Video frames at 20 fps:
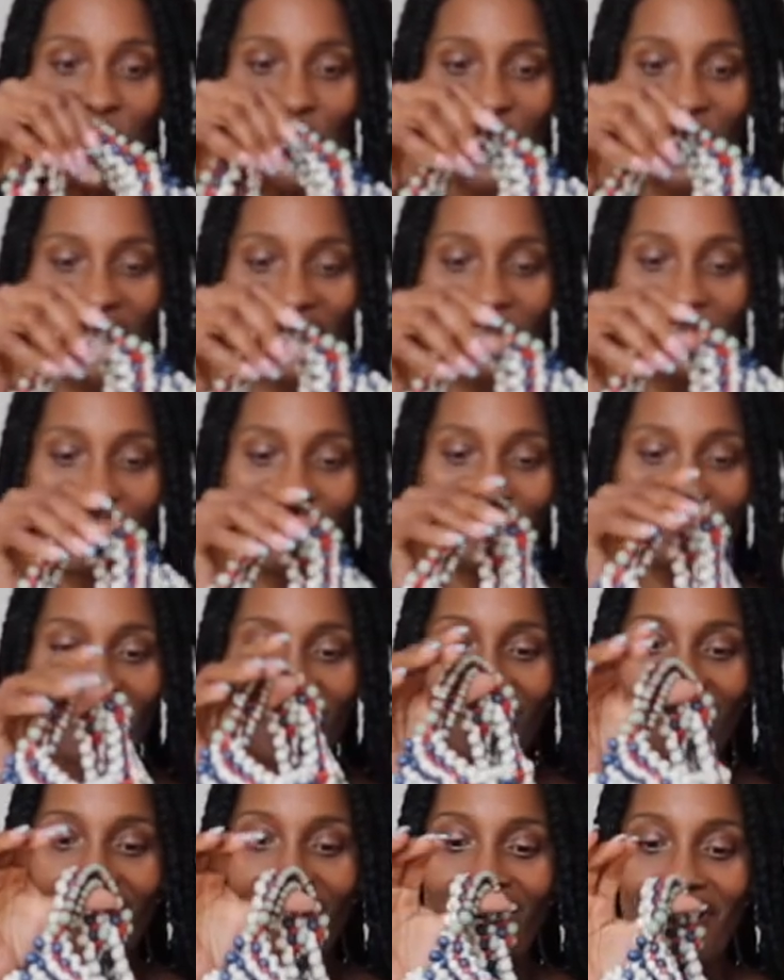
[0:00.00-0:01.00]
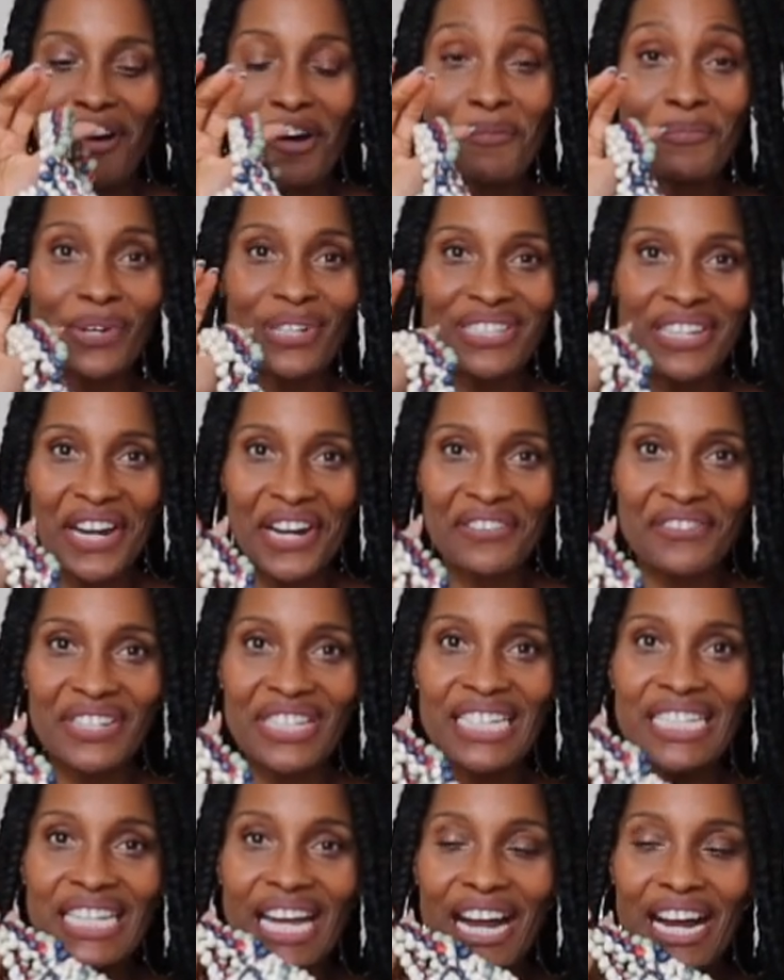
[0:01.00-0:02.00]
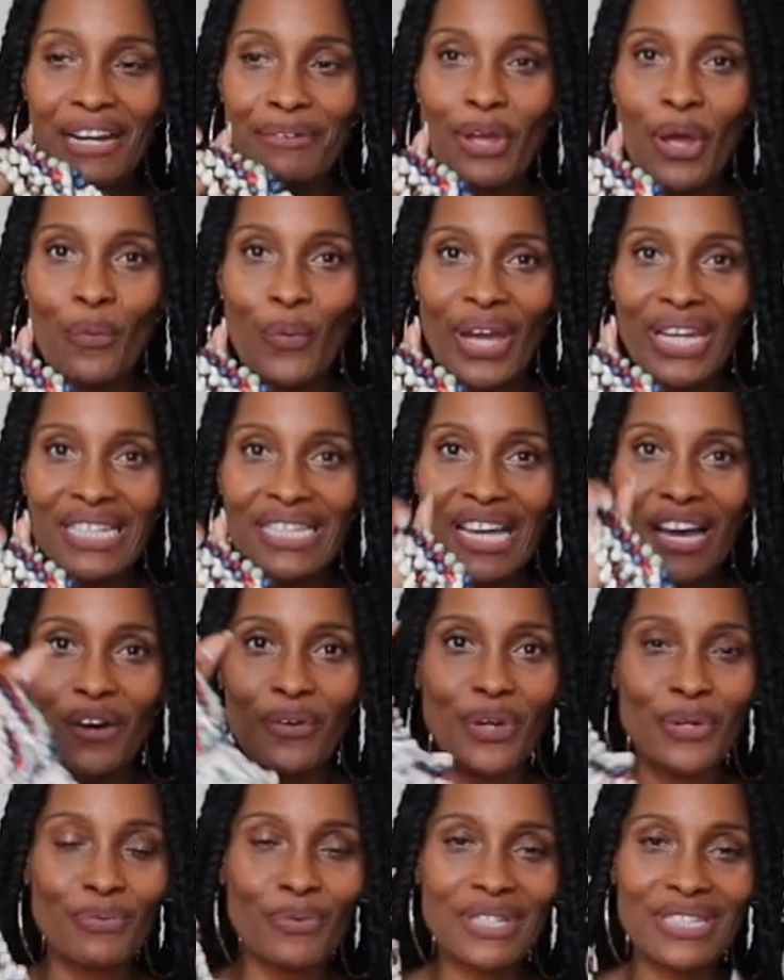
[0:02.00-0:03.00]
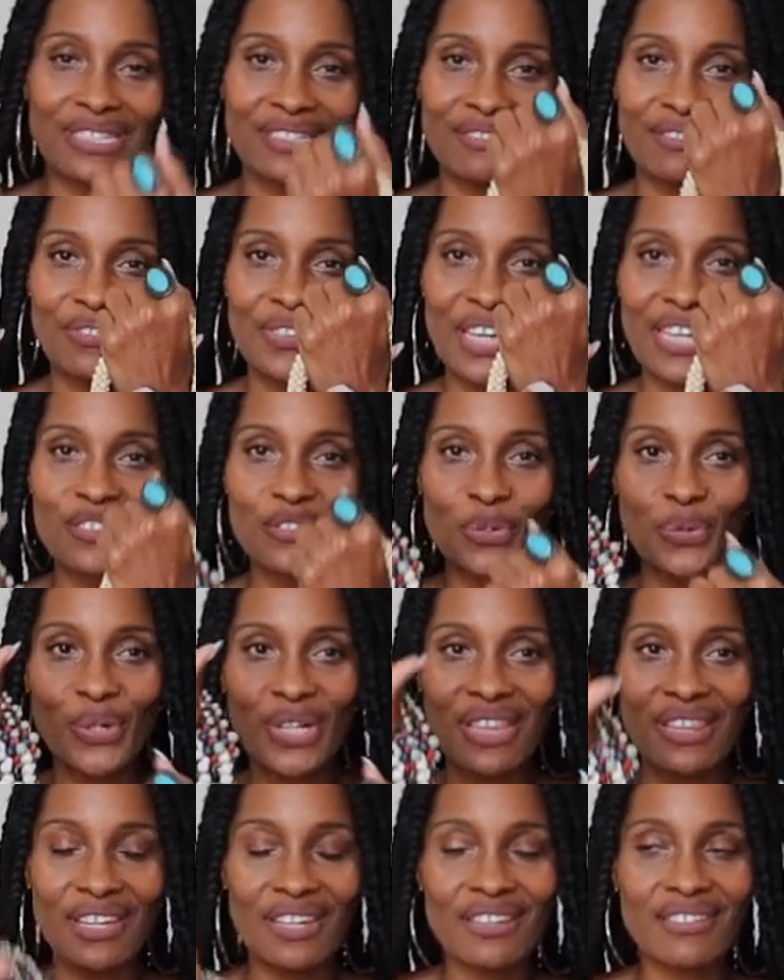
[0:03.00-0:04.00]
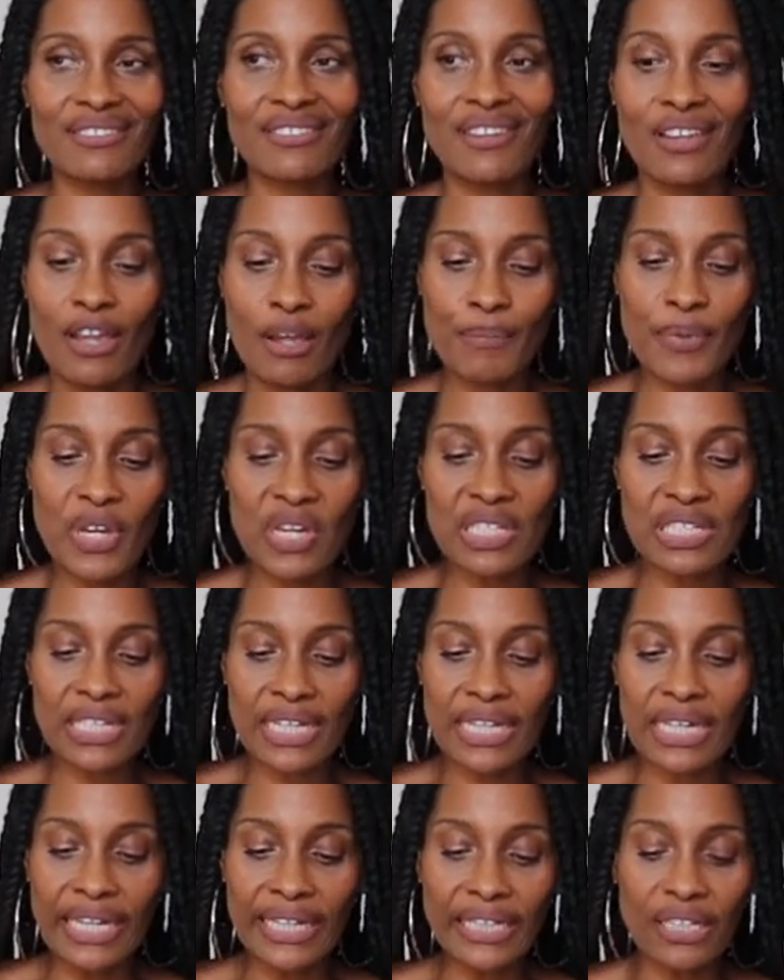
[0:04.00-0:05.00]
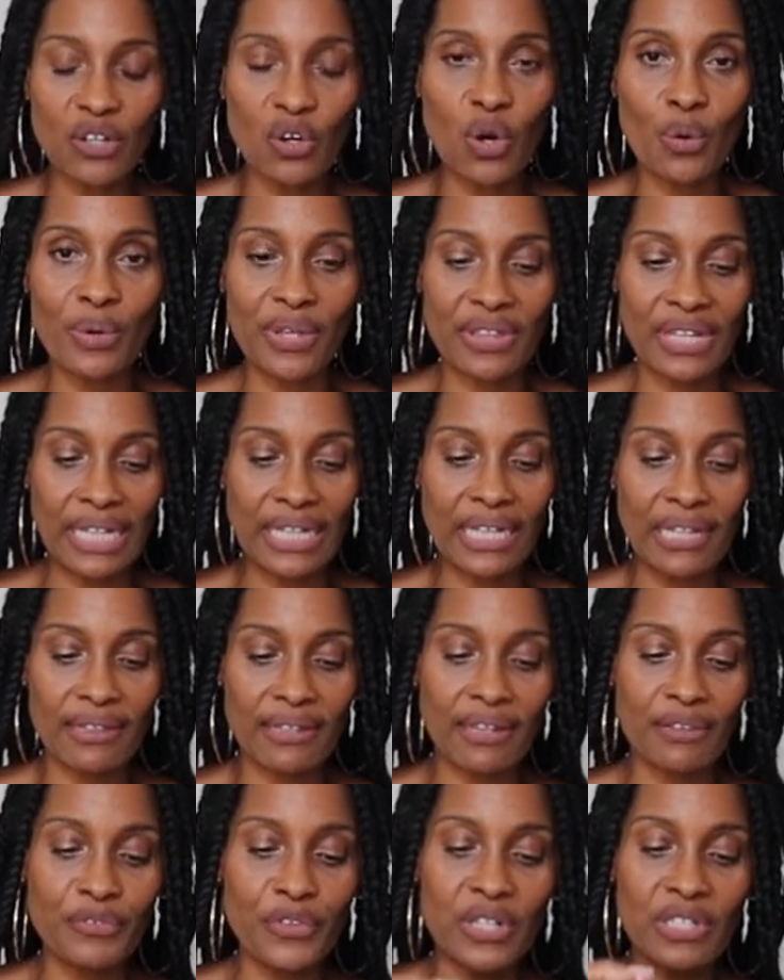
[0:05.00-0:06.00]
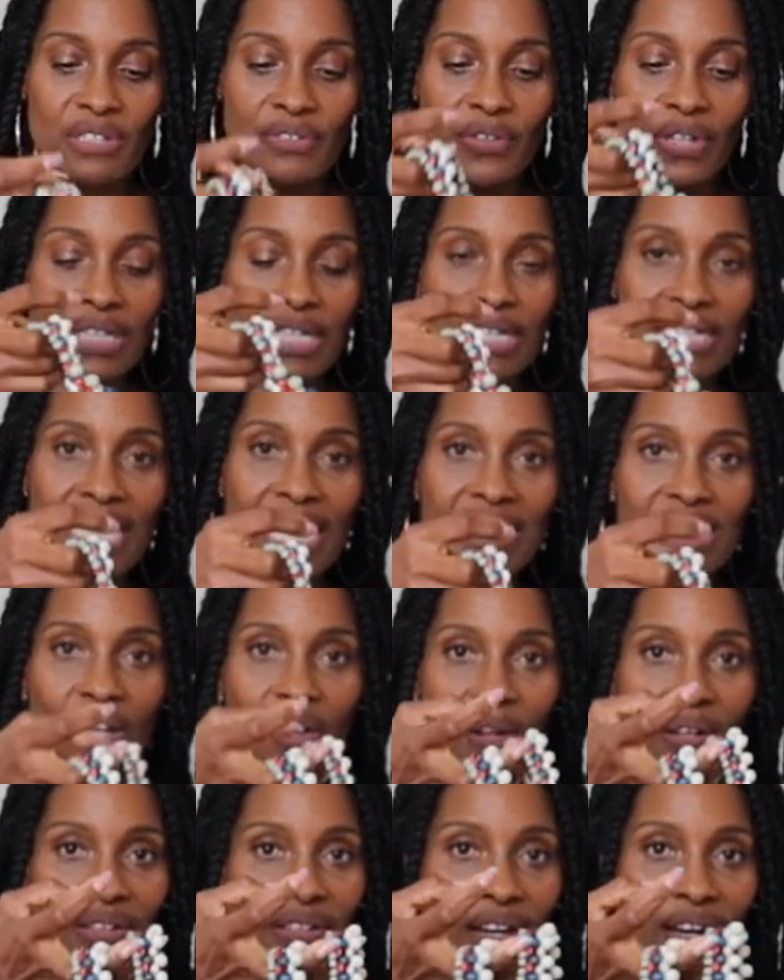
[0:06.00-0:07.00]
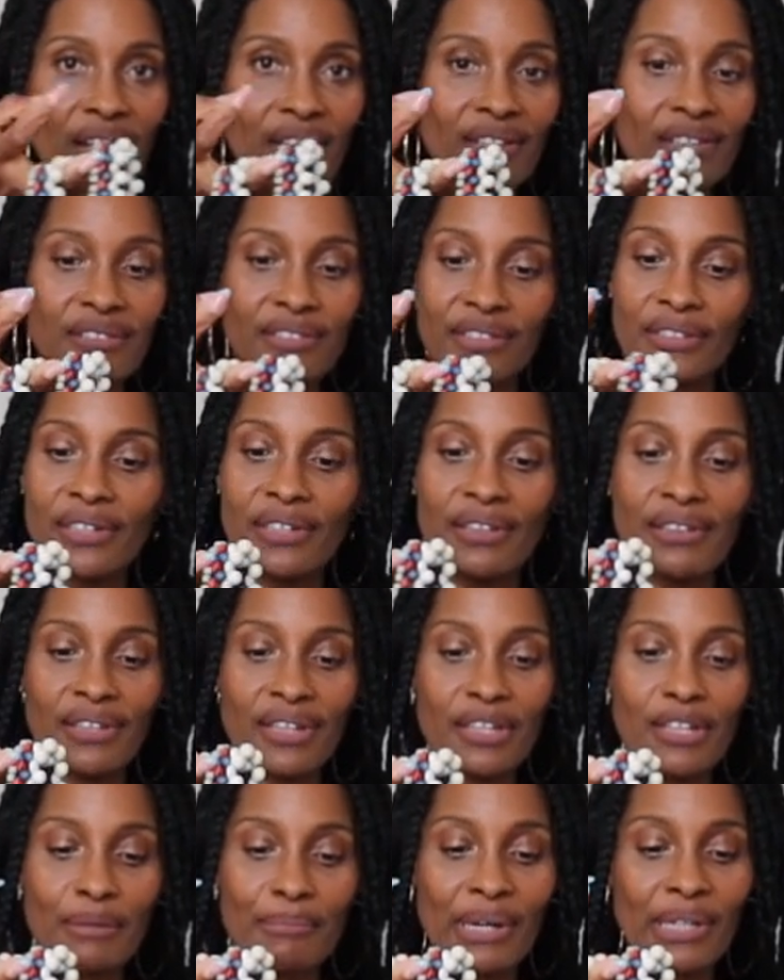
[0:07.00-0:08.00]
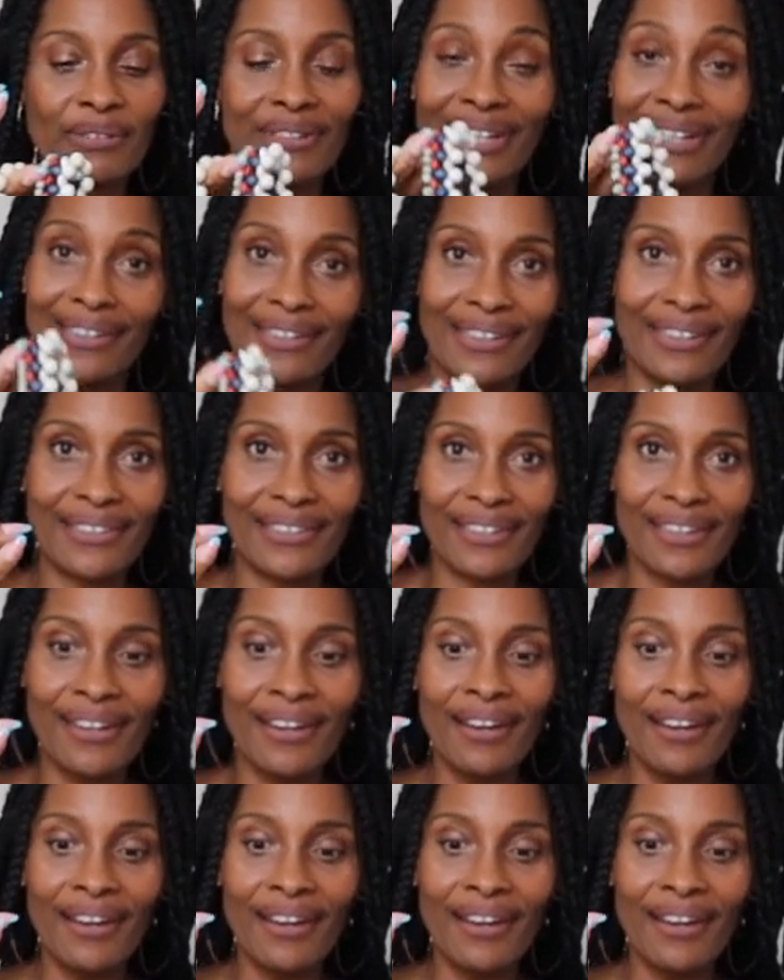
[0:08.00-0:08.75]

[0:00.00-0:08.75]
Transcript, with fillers: wore them almost every time I went out it was this or this because they kind of go with anything first of all this has all the colors you could think about in it